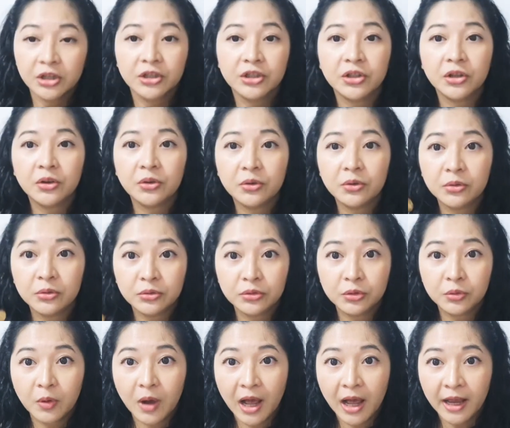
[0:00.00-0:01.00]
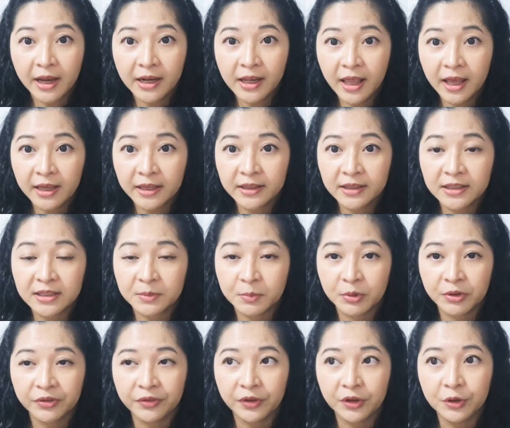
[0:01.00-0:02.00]
So do I like these
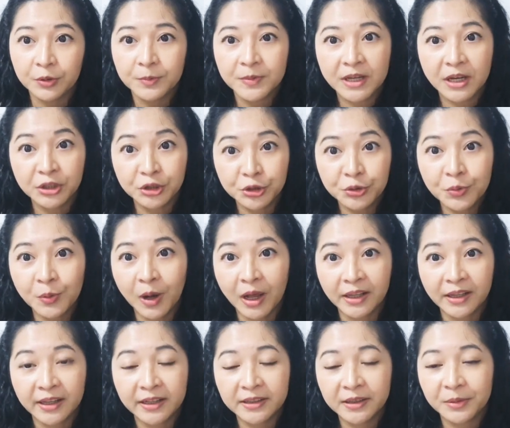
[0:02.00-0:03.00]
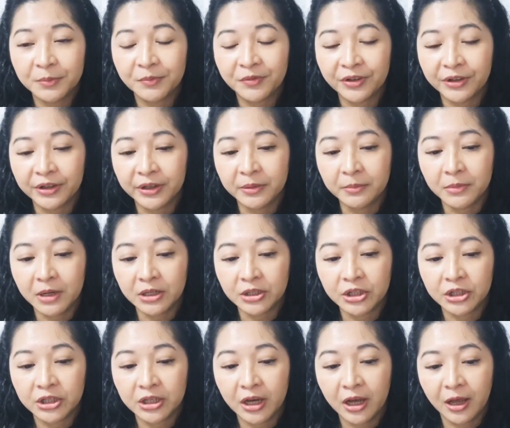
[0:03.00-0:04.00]
perfumes? I do. I like them very
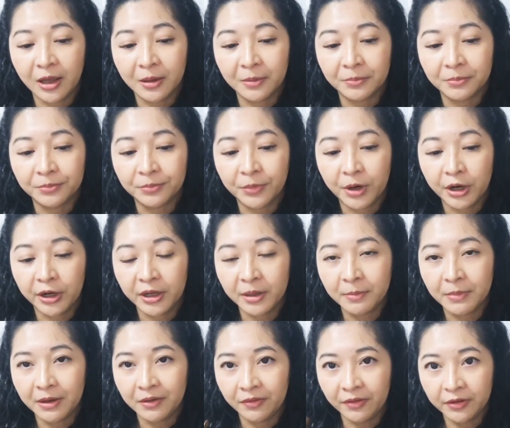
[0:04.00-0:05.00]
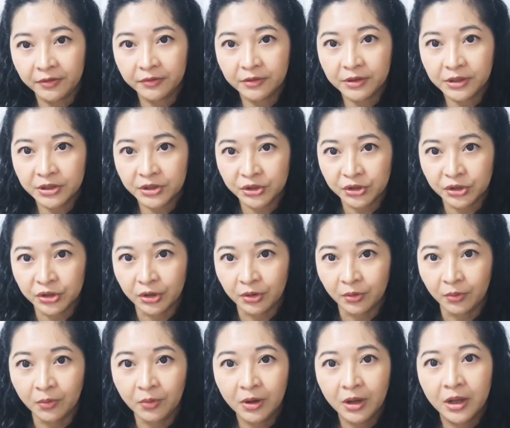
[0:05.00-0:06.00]
much. Are they my favorites?
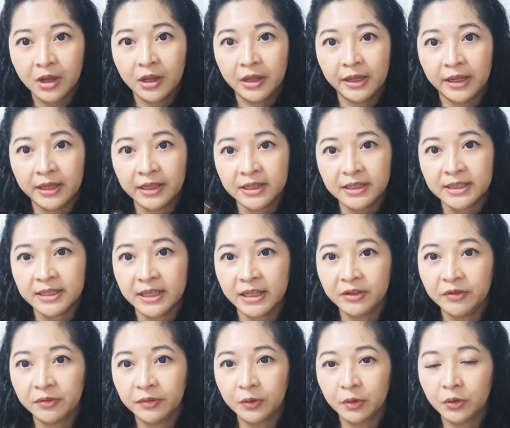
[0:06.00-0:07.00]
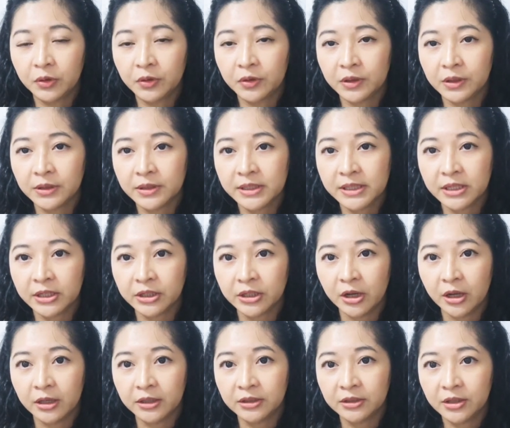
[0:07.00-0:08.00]
No. Like I said, florals are
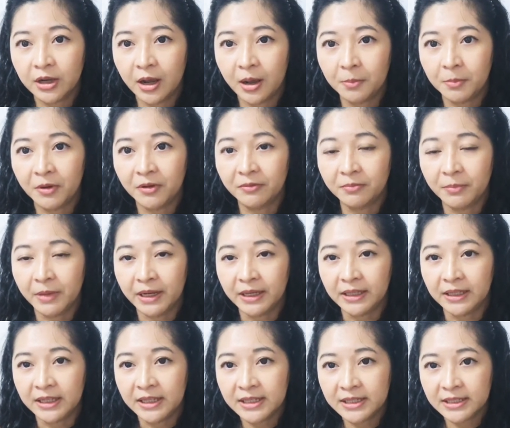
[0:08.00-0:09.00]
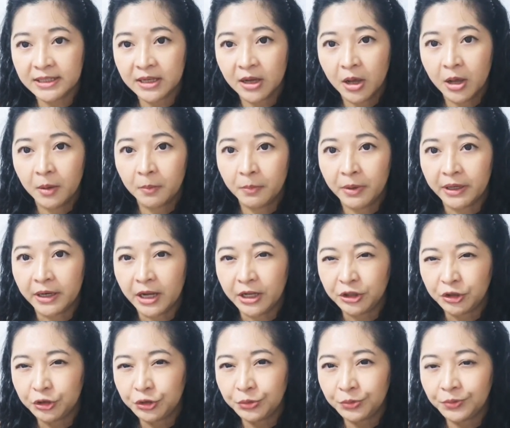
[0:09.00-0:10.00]
not top of my list, but
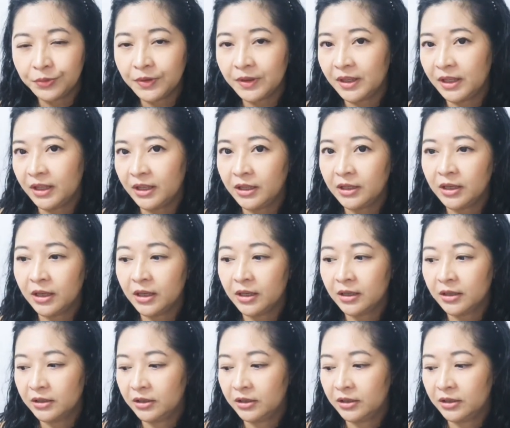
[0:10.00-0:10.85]
I do think,